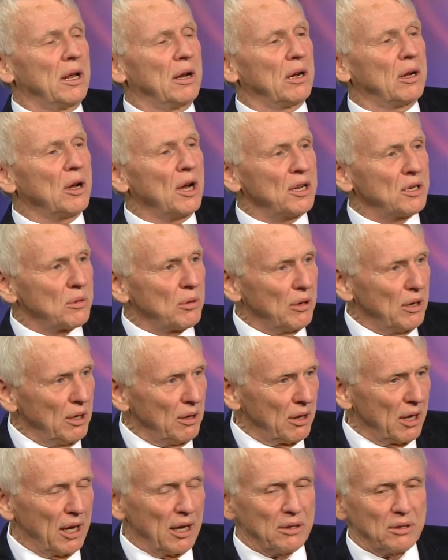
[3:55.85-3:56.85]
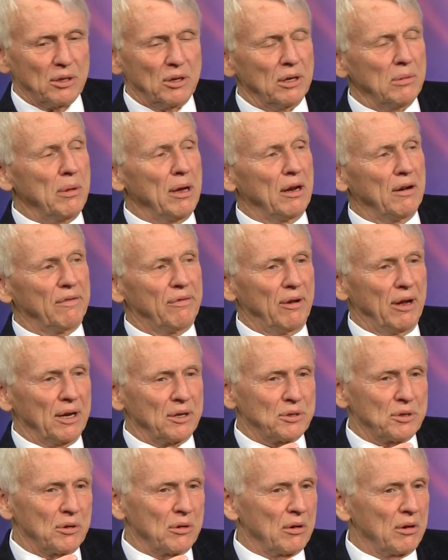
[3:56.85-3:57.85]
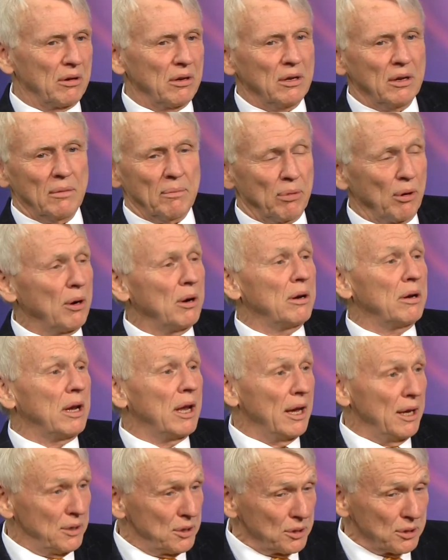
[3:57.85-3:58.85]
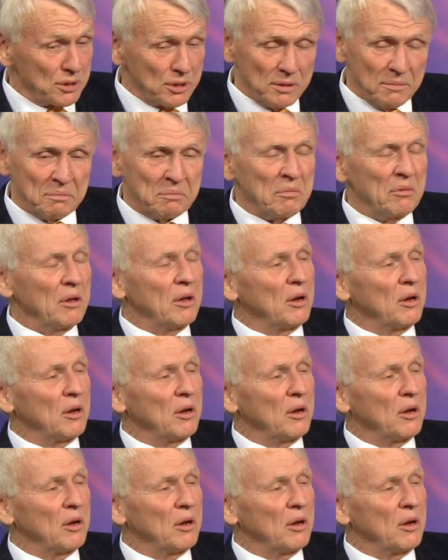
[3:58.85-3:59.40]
and a country that could manufacture bird cages